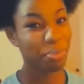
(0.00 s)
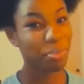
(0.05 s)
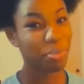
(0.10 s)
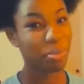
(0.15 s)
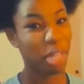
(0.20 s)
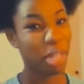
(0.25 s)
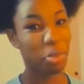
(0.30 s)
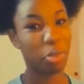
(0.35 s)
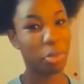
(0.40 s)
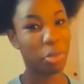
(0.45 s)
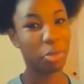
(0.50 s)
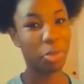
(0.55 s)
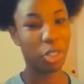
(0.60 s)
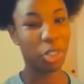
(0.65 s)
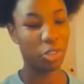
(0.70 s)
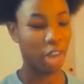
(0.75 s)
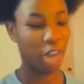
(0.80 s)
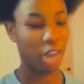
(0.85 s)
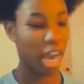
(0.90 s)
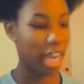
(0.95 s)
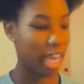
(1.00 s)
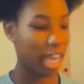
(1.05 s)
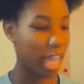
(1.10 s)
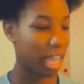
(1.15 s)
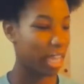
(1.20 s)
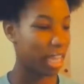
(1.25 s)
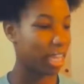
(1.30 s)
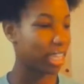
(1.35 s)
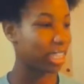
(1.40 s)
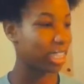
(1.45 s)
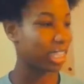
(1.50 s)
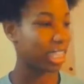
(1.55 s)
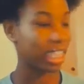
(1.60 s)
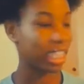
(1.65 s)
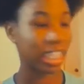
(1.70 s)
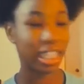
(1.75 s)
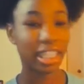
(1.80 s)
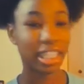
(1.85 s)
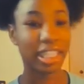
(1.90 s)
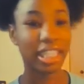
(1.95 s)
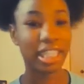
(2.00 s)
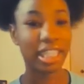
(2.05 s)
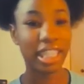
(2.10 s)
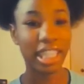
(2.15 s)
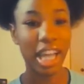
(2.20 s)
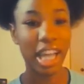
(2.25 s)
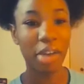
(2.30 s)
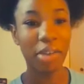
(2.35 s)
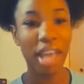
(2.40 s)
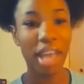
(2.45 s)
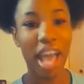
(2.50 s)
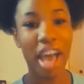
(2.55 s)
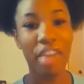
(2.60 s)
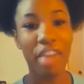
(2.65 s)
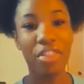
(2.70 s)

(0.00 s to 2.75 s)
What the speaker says: that one was Friday. Let's look at this. Now we have